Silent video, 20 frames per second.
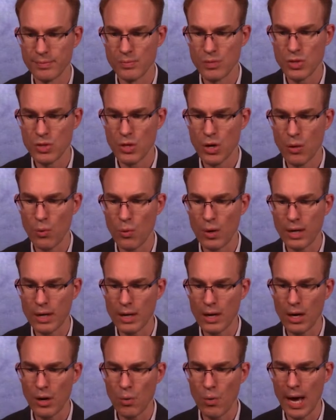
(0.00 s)
So
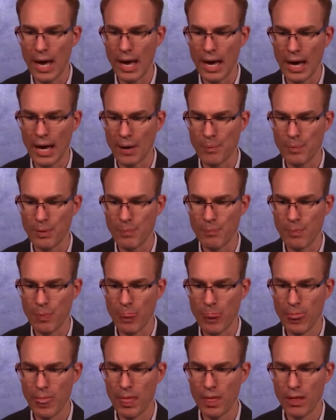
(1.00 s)
working our way up,
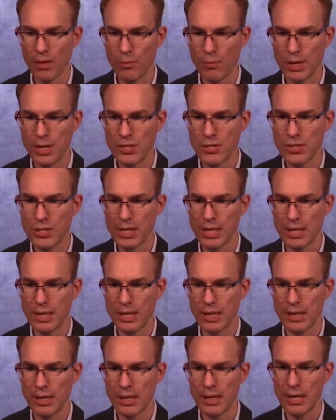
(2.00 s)
we
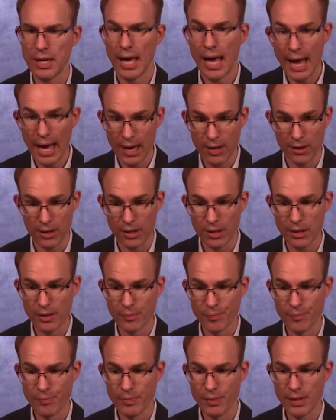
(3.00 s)
see header.
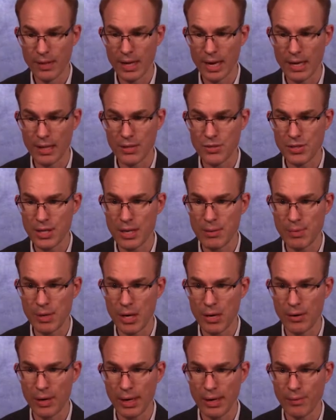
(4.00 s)
Okay, let's keep
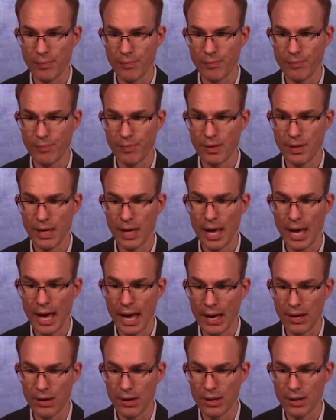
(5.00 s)
going.
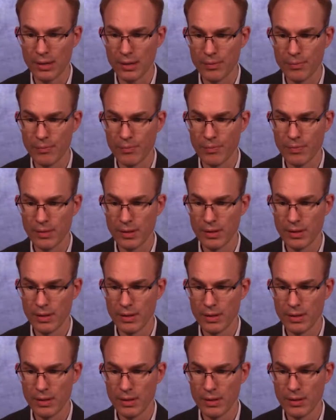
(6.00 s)
Header.
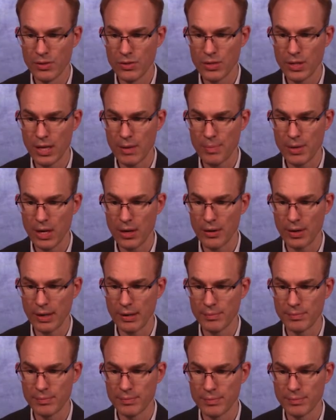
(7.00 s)
Let's keep going.